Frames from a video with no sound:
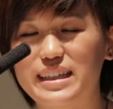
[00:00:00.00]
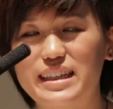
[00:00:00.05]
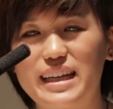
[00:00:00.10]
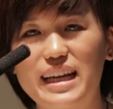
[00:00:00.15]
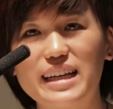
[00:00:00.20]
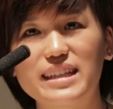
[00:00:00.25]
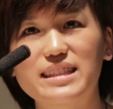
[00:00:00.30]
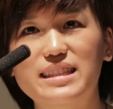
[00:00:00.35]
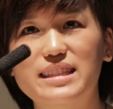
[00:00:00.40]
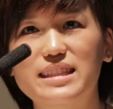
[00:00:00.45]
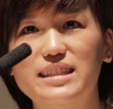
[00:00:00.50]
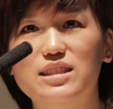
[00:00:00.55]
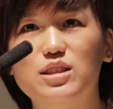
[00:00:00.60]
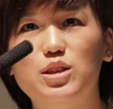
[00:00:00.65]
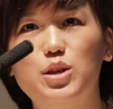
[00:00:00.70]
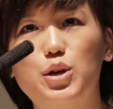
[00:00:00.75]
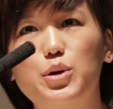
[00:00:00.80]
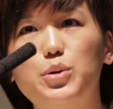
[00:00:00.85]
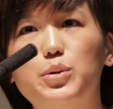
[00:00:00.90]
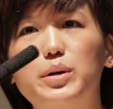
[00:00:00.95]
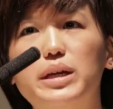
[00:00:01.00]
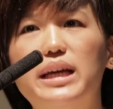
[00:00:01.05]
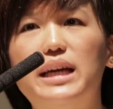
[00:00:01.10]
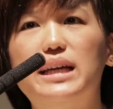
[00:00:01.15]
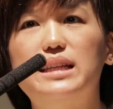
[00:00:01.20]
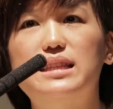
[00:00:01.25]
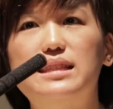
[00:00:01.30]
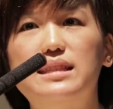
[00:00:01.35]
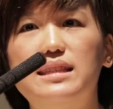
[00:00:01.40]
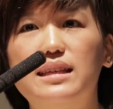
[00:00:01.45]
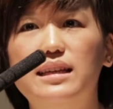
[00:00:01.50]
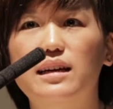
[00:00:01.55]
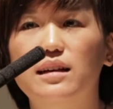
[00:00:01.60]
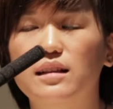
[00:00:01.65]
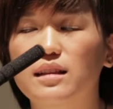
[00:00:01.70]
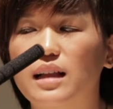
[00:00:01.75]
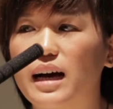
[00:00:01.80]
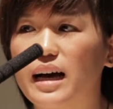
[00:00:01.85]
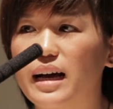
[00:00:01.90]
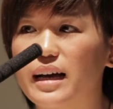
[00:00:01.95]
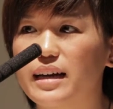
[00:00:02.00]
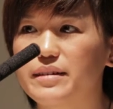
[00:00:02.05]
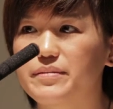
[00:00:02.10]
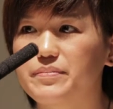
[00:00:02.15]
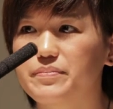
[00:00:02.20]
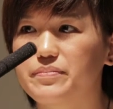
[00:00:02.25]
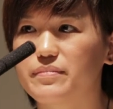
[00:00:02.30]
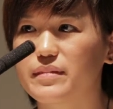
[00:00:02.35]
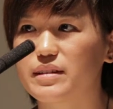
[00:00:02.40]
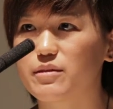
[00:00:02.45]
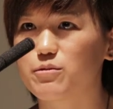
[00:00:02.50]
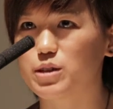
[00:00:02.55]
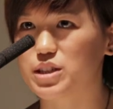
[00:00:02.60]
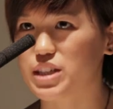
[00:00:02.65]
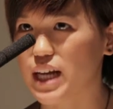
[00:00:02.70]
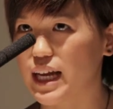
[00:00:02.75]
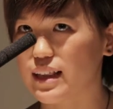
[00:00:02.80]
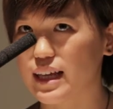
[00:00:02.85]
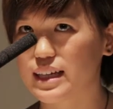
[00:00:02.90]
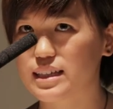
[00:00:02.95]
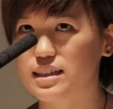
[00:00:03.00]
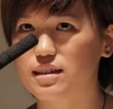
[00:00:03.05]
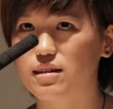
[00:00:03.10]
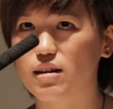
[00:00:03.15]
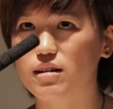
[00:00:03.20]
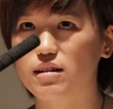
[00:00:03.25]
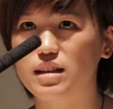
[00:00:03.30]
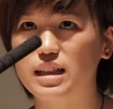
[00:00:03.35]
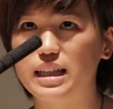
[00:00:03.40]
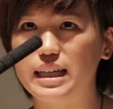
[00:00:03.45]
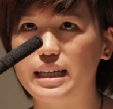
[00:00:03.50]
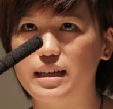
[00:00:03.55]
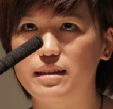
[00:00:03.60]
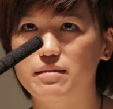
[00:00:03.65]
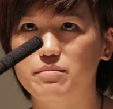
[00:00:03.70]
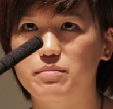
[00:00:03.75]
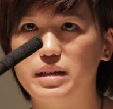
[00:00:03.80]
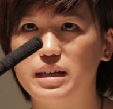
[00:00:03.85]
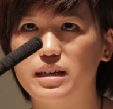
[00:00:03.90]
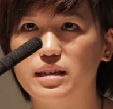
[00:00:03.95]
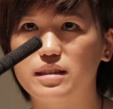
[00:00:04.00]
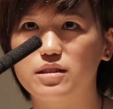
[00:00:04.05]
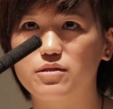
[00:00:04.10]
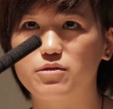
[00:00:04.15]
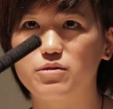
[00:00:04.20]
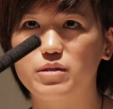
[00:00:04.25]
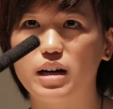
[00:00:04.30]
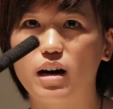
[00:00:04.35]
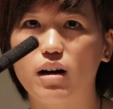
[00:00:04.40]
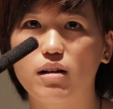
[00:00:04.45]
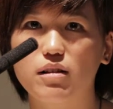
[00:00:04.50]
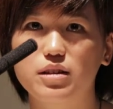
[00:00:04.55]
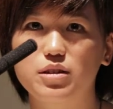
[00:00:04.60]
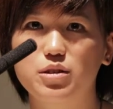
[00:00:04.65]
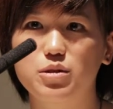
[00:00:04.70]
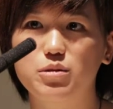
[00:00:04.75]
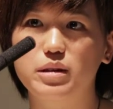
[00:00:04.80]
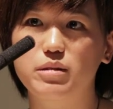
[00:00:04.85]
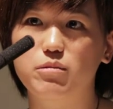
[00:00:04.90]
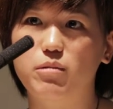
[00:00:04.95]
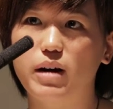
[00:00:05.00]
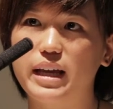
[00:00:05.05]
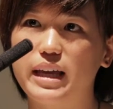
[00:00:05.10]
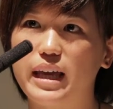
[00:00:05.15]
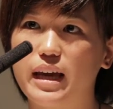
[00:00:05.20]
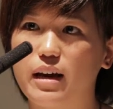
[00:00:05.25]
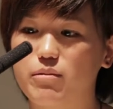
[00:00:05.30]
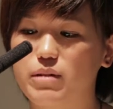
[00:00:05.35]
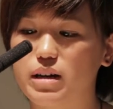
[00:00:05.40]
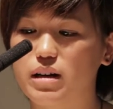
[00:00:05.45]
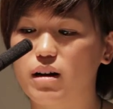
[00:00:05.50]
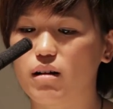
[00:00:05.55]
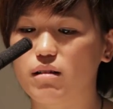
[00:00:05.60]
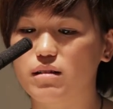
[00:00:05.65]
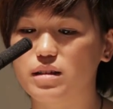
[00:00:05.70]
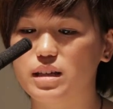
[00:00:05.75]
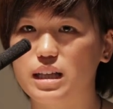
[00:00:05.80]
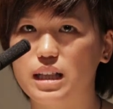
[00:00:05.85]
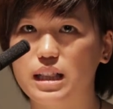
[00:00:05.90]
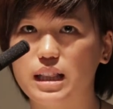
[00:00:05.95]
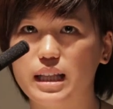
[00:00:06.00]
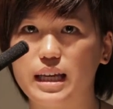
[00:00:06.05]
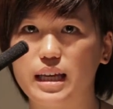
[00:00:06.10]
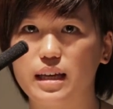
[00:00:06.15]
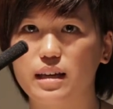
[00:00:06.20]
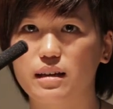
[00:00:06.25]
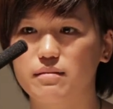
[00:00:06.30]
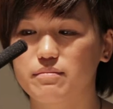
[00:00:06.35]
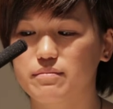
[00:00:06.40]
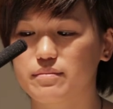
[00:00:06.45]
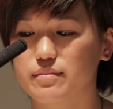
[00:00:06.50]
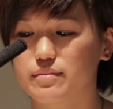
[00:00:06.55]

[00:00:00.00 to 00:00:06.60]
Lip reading: Next is Gui and Cli, which I like to call Cli, because if we call it Gui, why can't we call it Cli?